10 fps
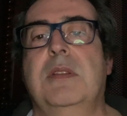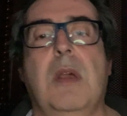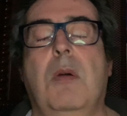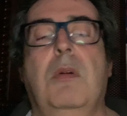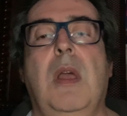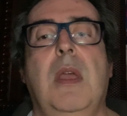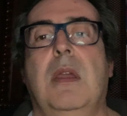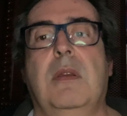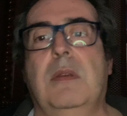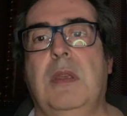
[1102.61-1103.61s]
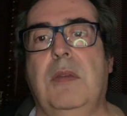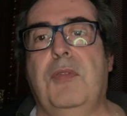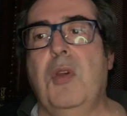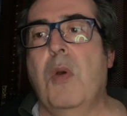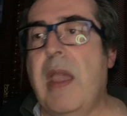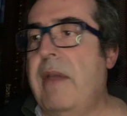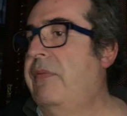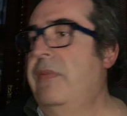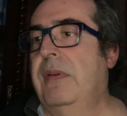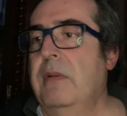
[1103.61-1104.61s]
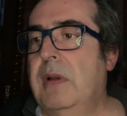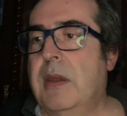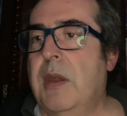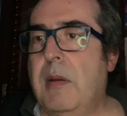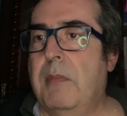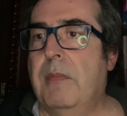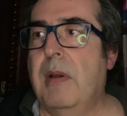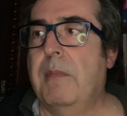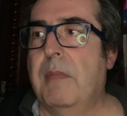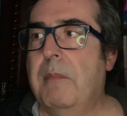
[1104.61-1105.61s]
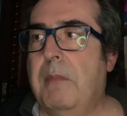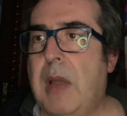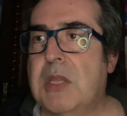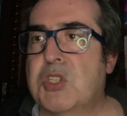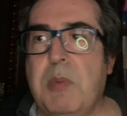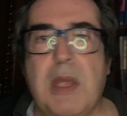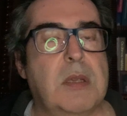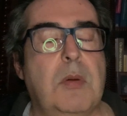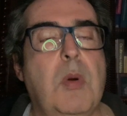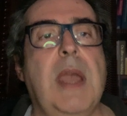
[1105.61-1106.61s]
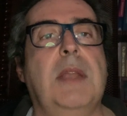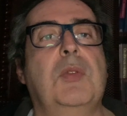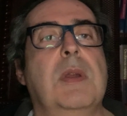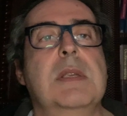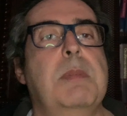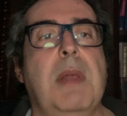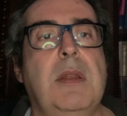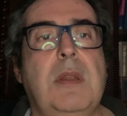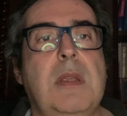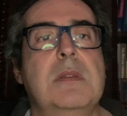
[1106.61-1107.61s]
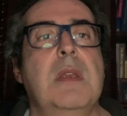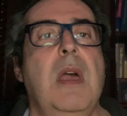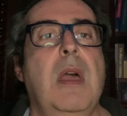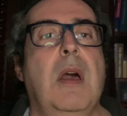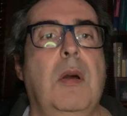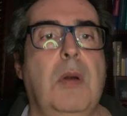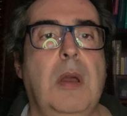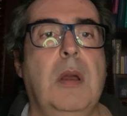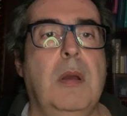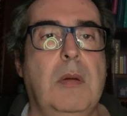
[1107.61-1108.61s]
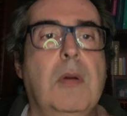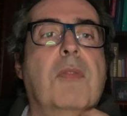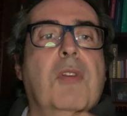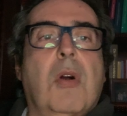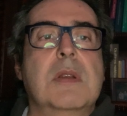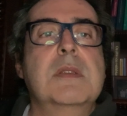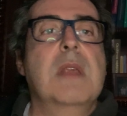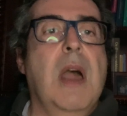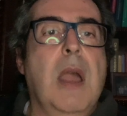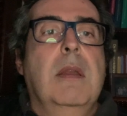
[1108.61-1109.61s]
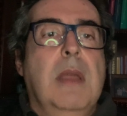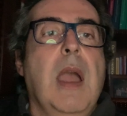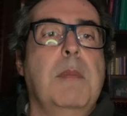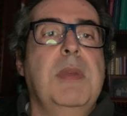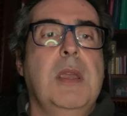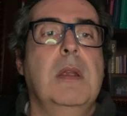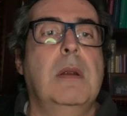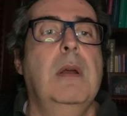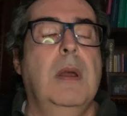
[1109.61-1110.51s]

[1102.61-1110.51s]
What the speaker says: So if you have a much better way to explain this, of course I'm here